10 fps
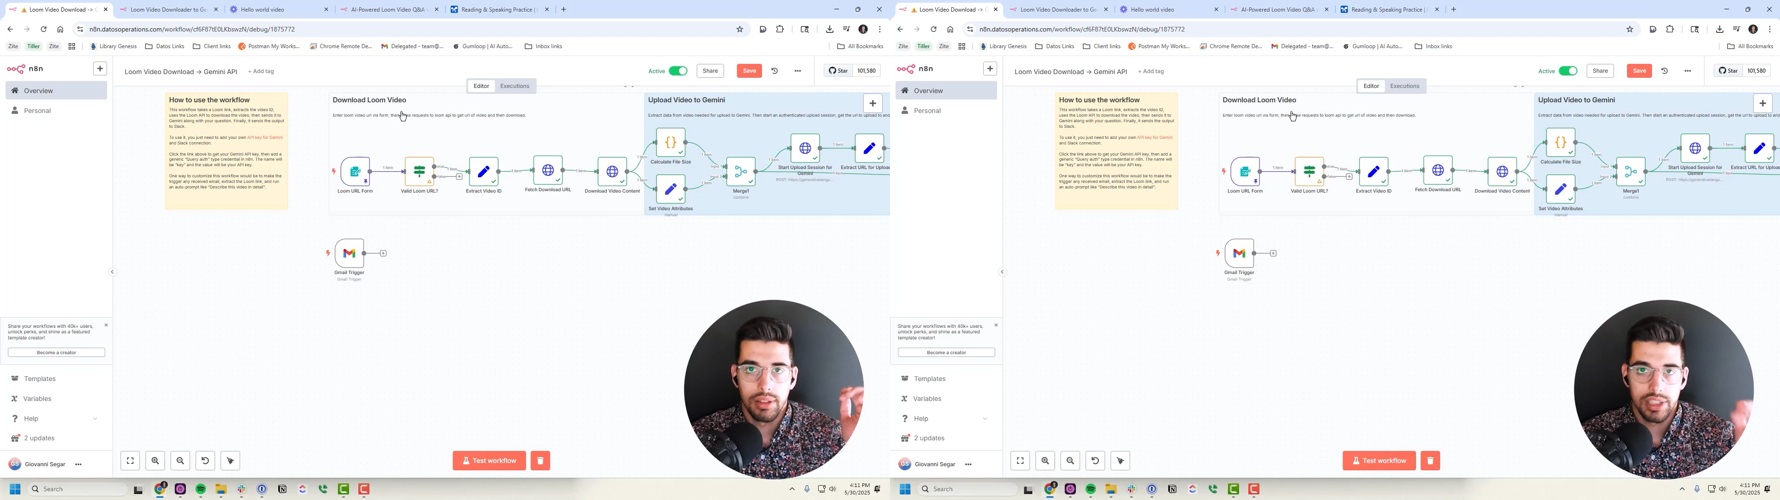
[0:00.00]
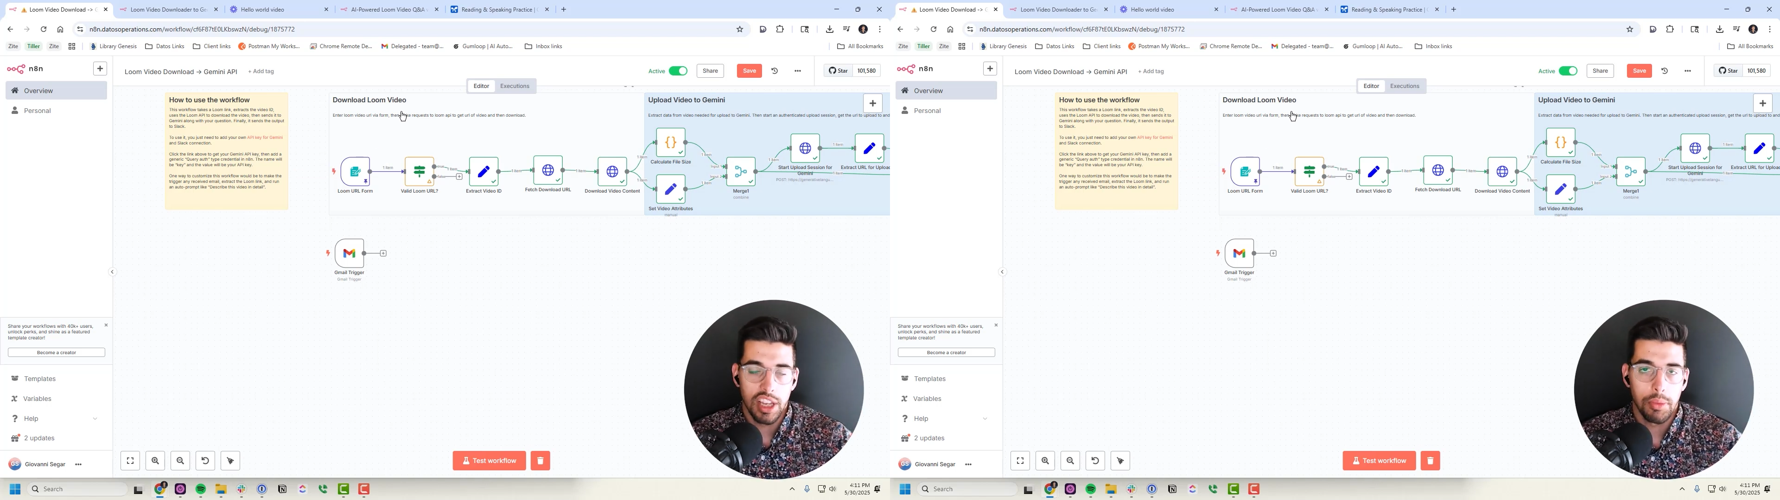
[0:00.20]

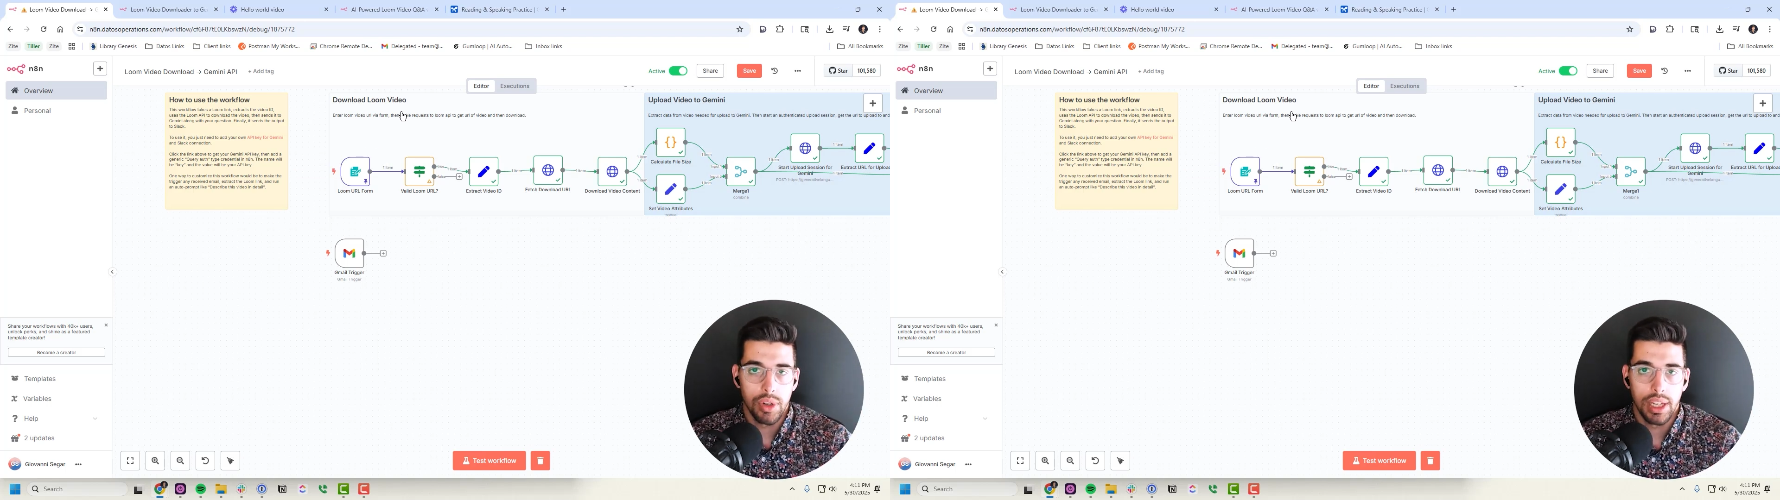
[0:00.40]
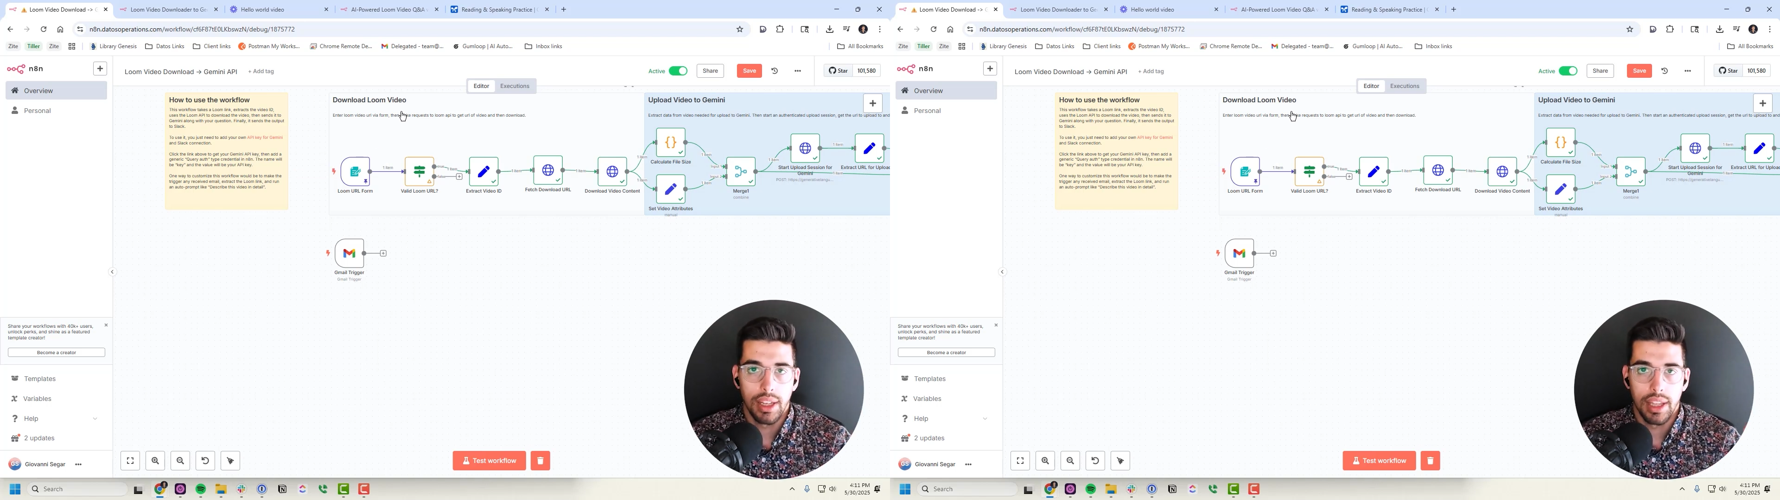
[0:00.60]
the
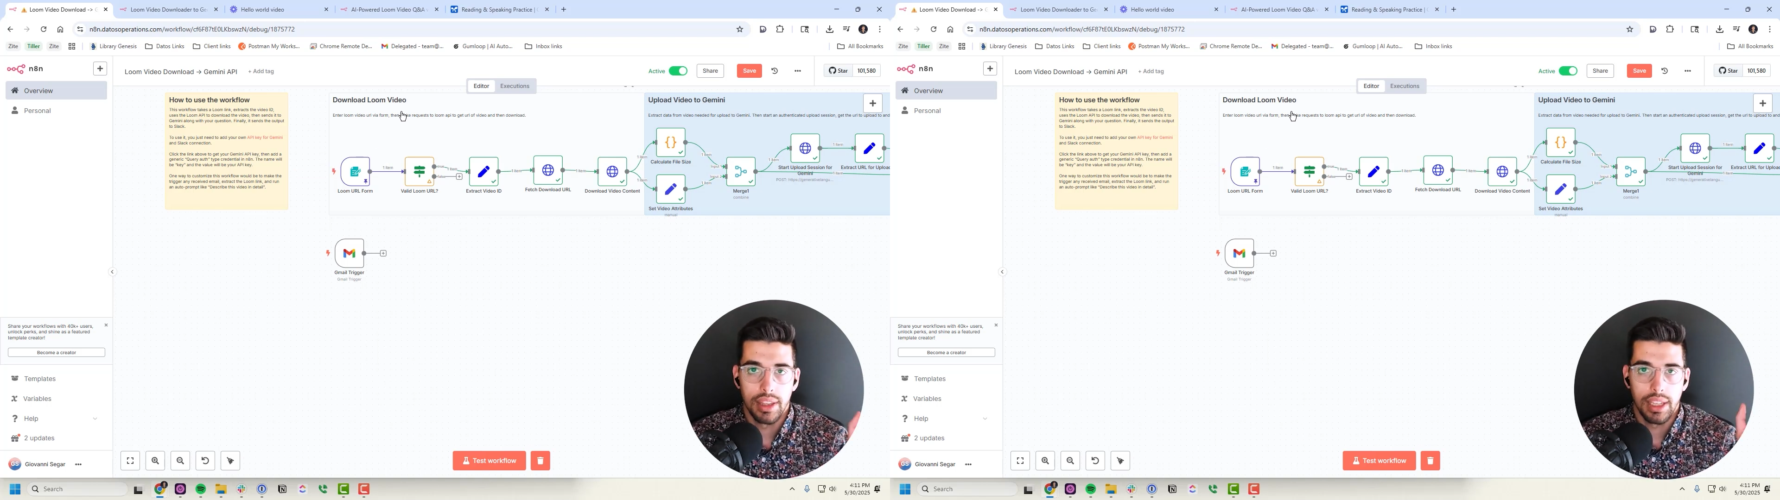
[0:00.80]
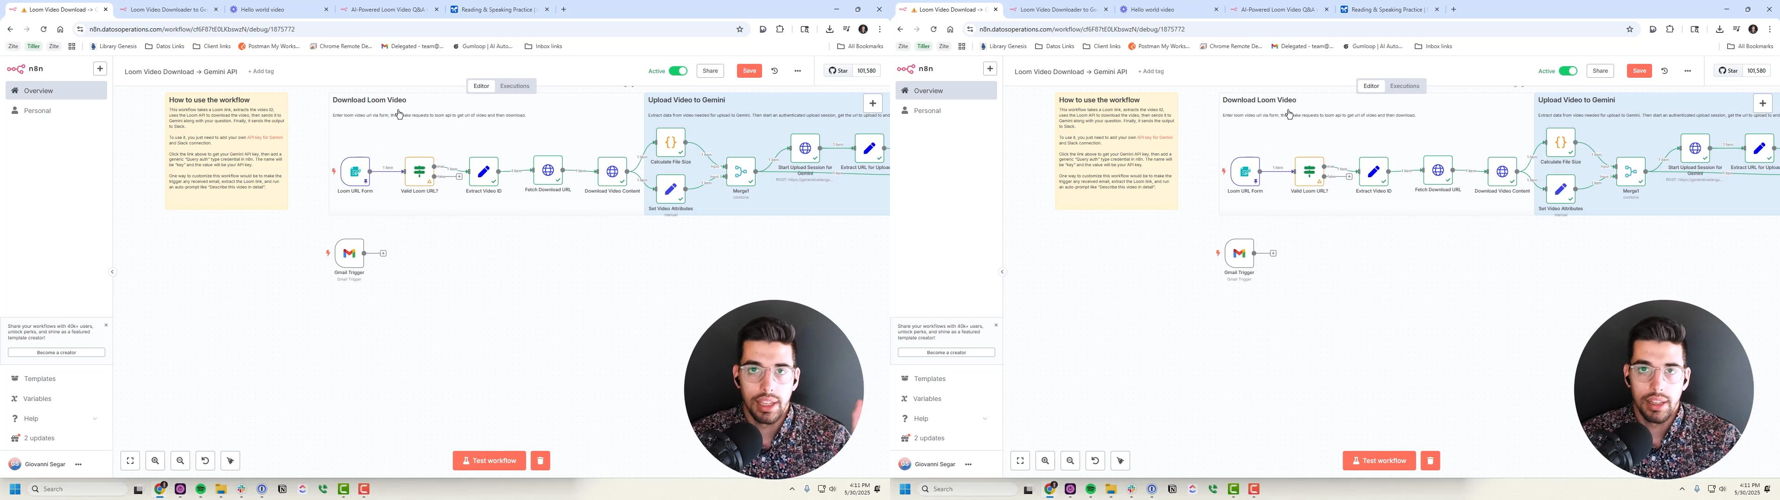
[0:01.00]
summary and
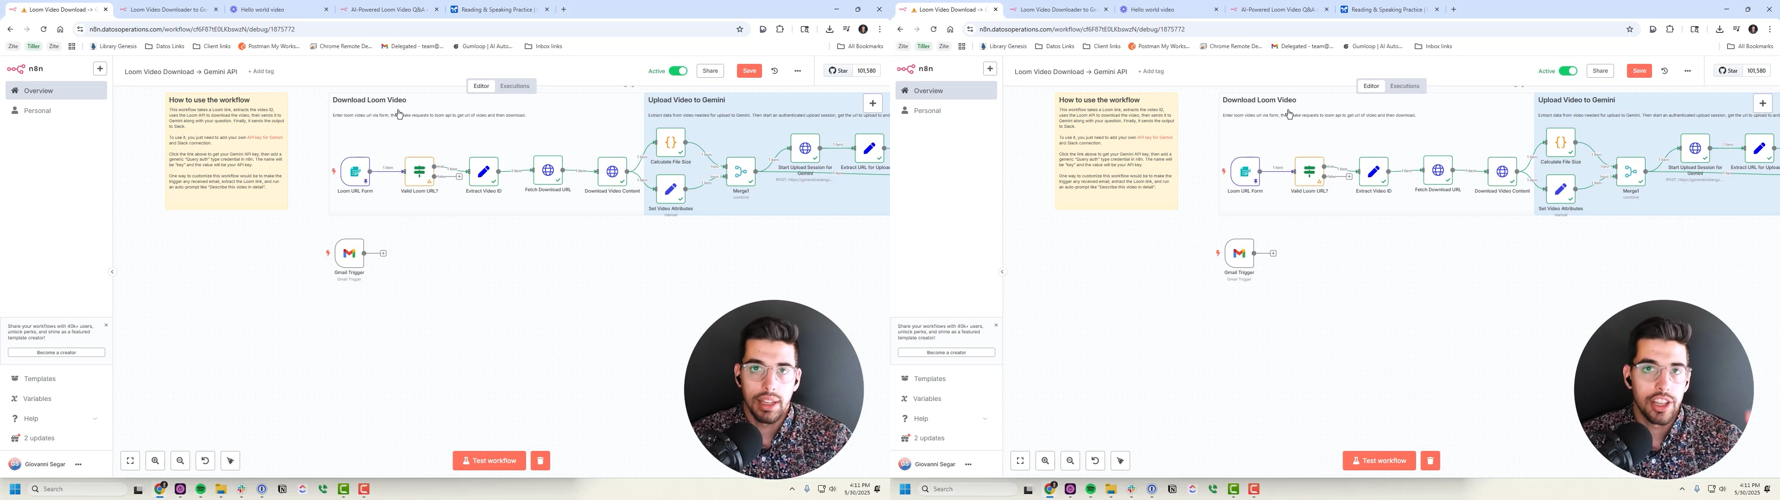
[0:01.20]
the